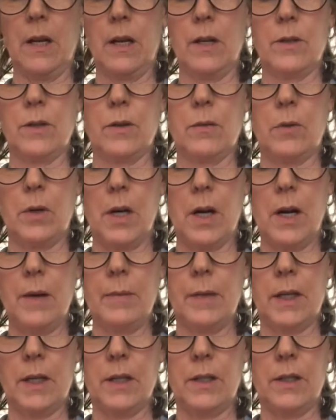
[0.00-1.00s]
So what
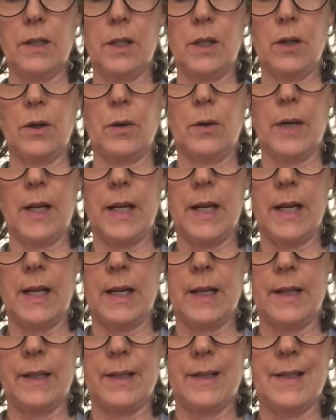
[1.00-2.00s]
I'm going to do
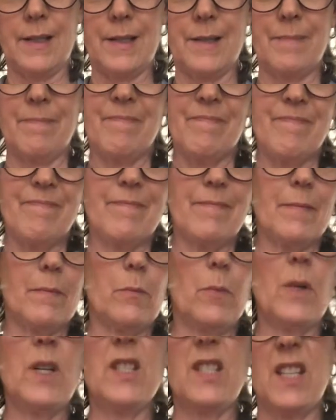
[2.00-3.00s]
is,
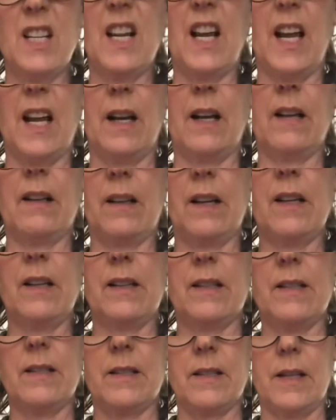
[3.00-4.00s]
once again, I
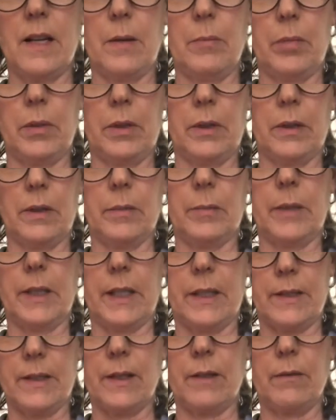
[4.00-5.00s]
like the stapler
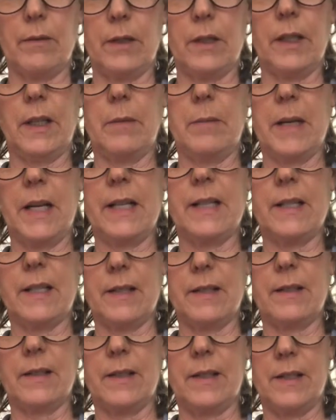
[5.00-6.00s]
because it really makes
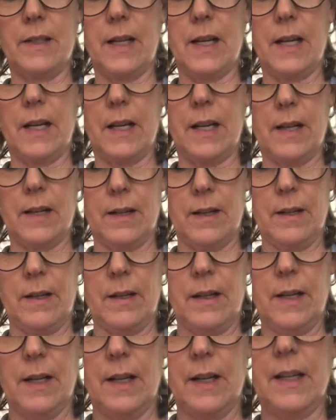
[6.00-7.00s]
it stay
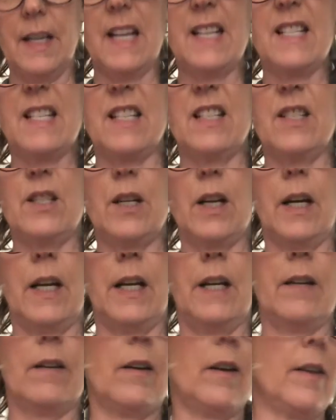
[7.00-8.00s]
nice and
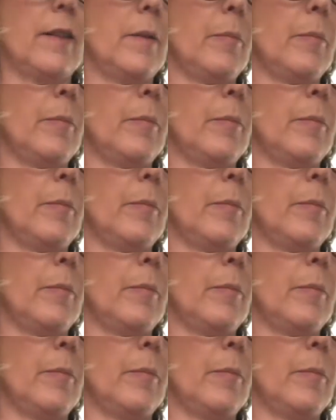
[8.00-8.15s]
tight on the